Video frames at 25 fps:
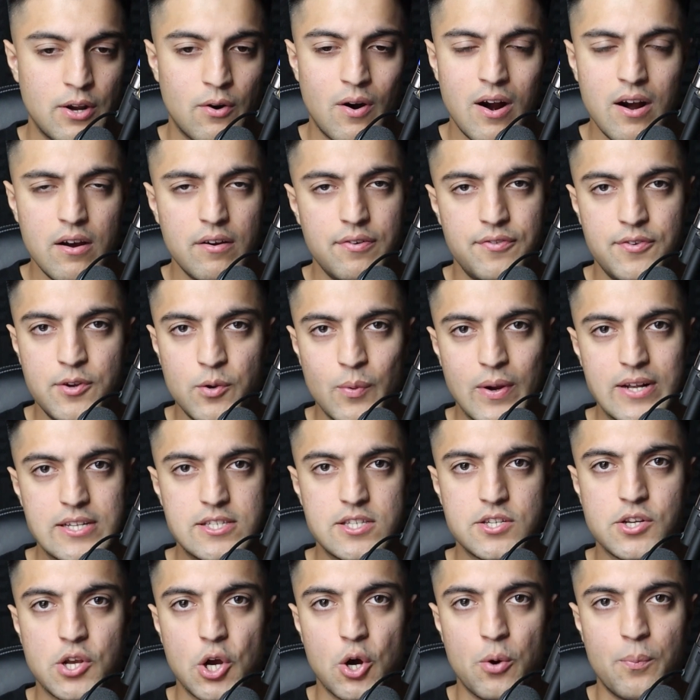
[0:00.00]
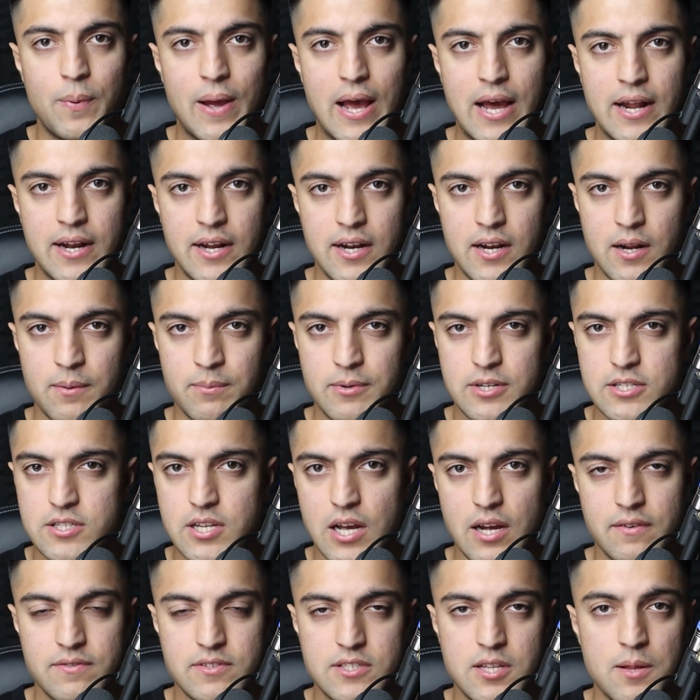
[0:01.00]
there are a few ways to go about it, and I'm going to
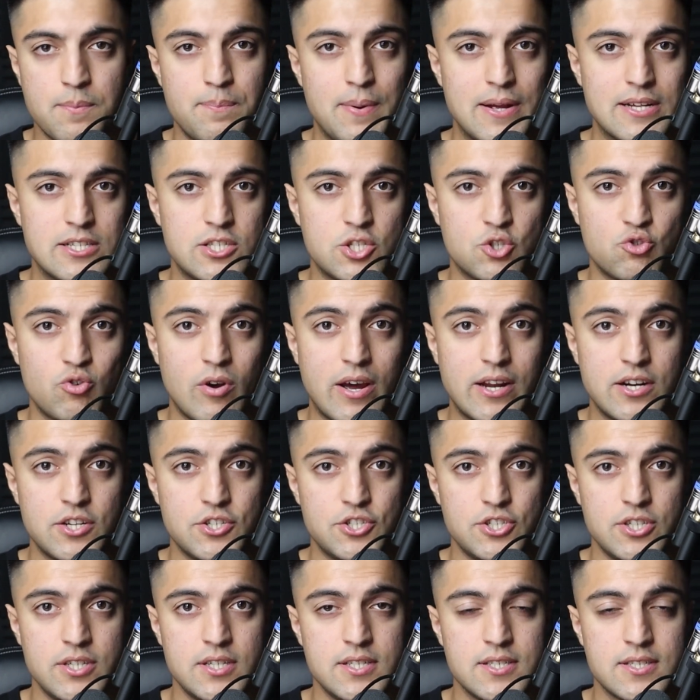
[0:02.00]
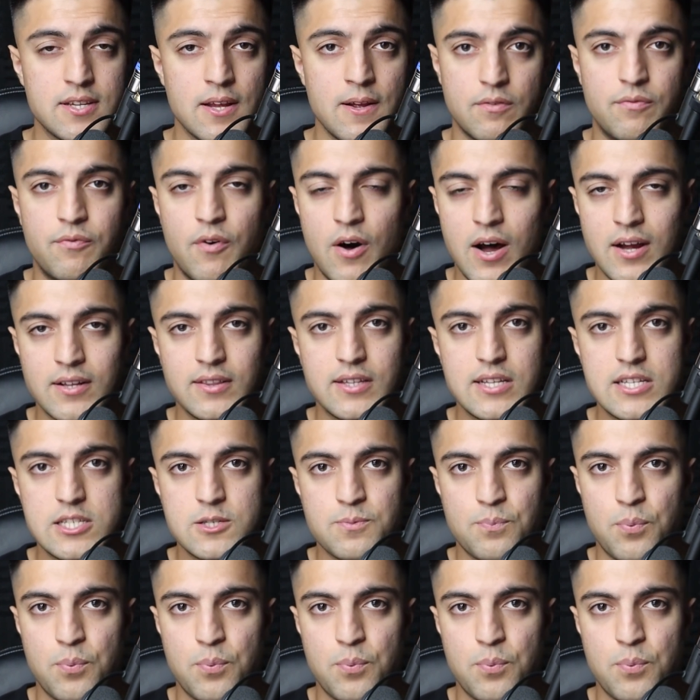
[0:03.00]
dive into the best strategies to find these